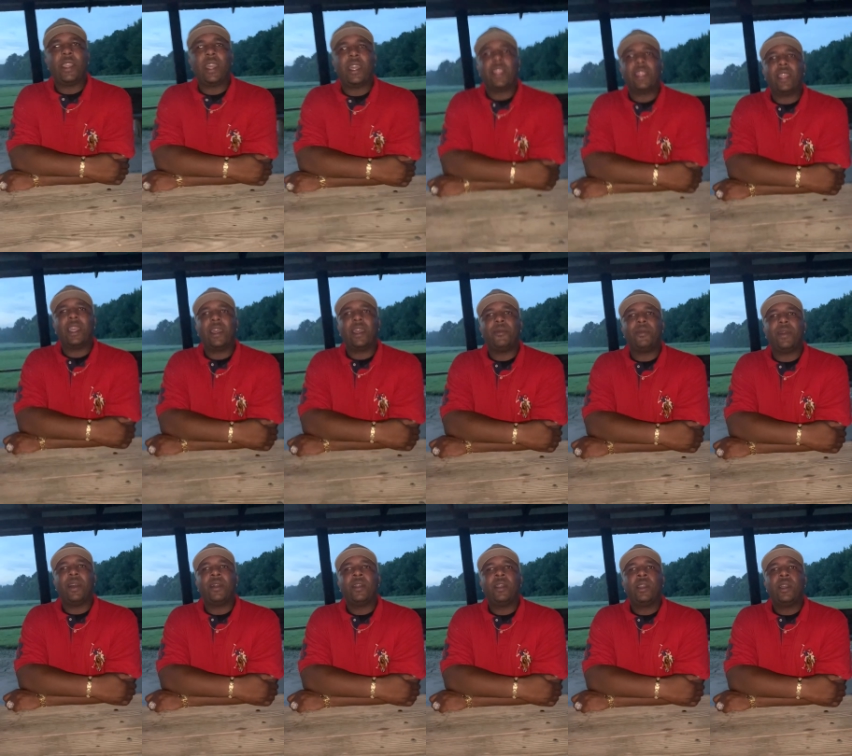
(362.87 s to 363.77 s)
I didn't have
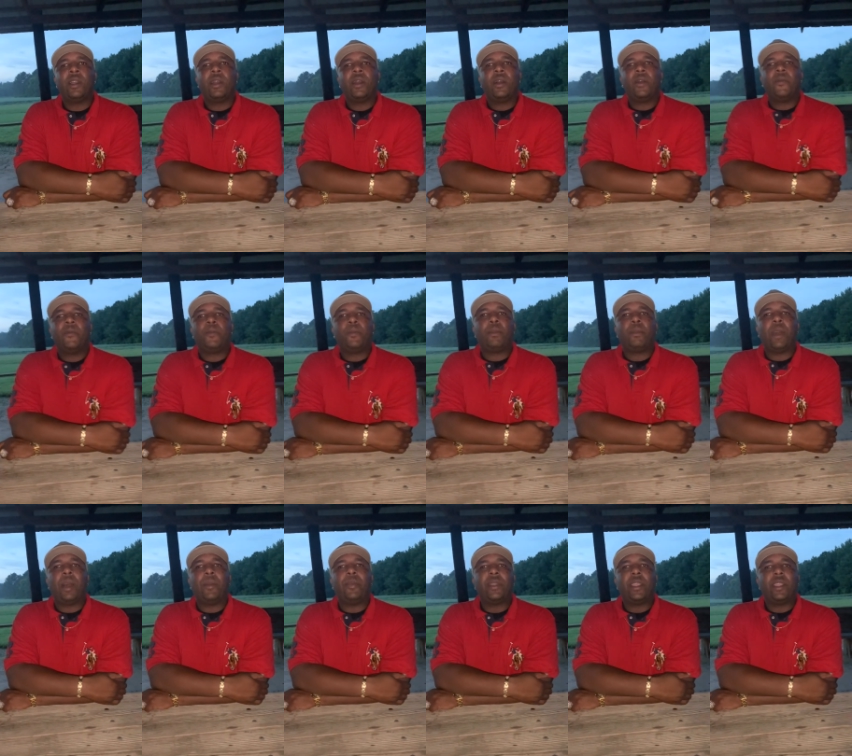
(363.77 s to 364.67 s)

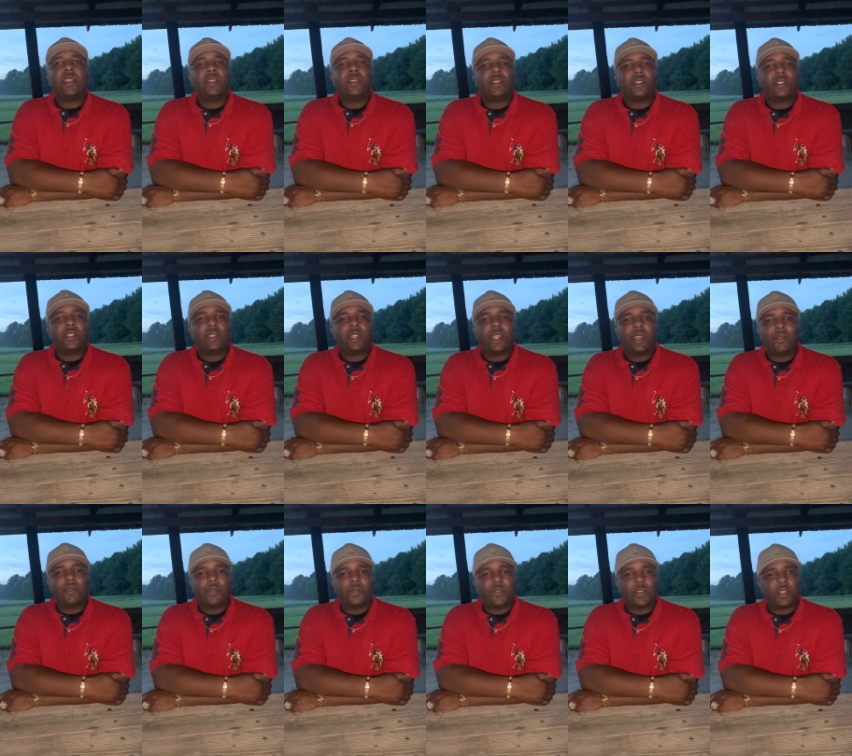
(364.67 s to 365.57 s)
my parents didn't
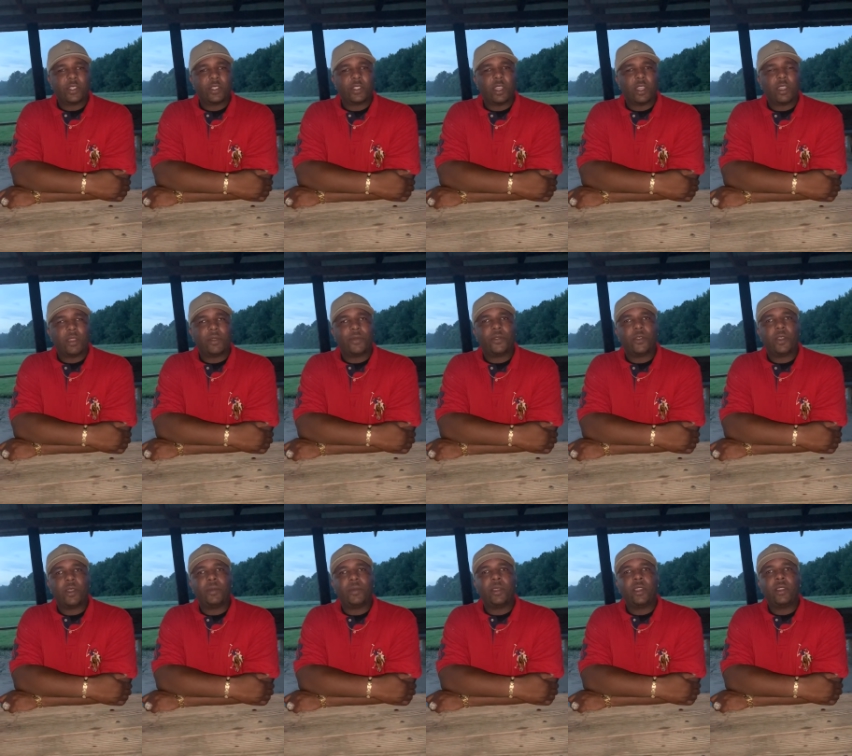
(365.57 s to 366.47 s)
never feel sorry
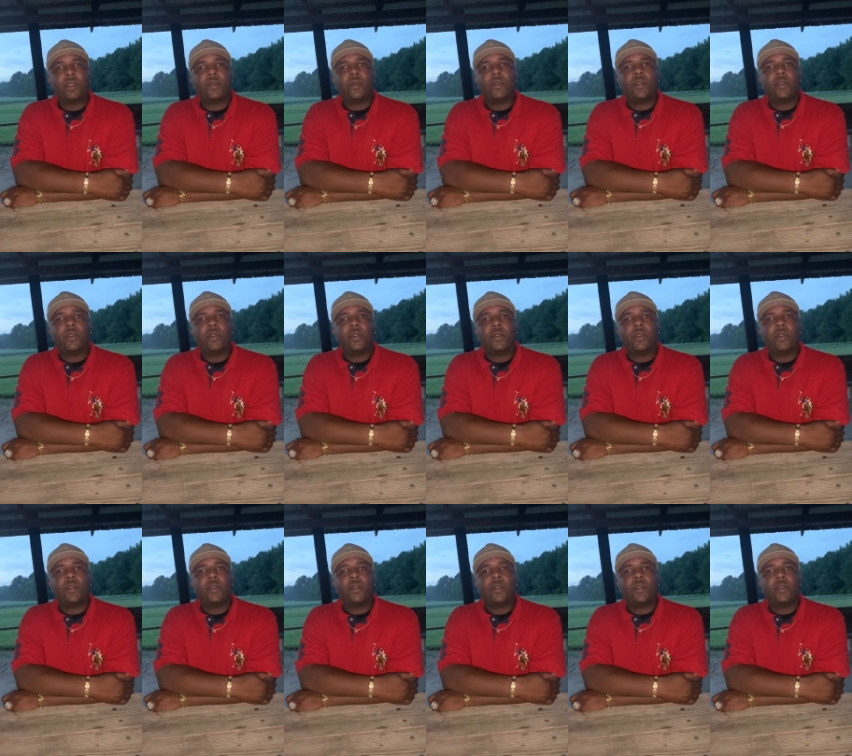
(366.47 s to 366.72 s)
for me.